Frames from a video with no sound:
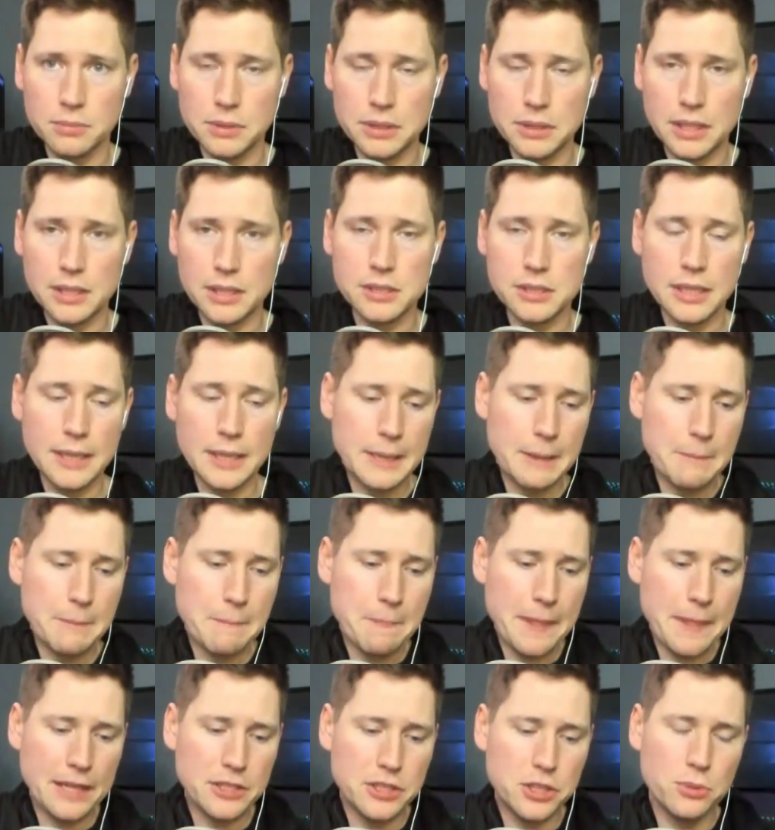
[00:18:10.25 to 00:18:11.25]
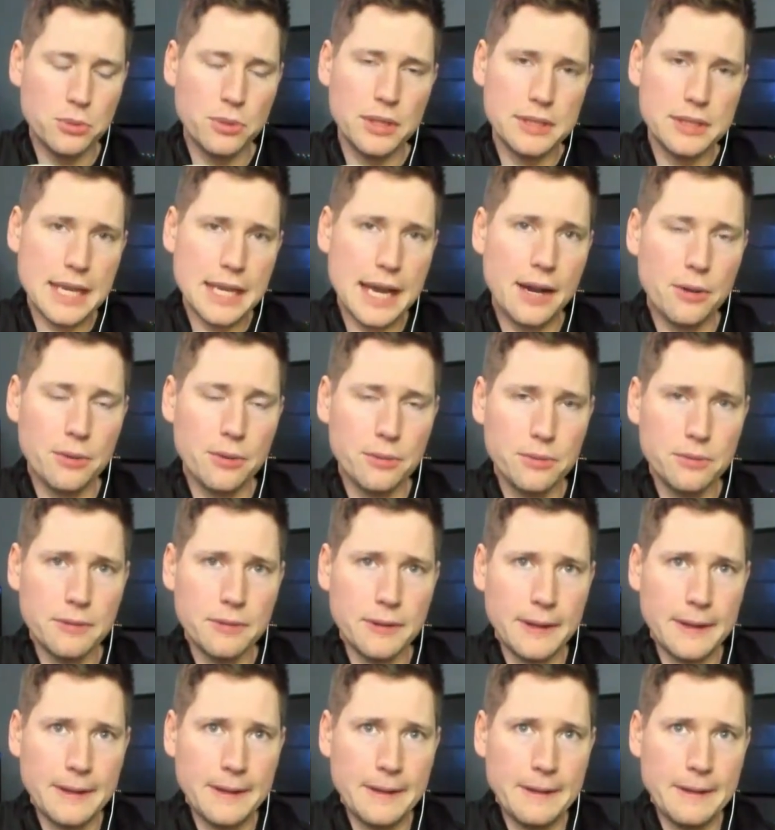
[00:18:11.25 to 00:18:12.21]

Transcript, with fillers: Because as you went down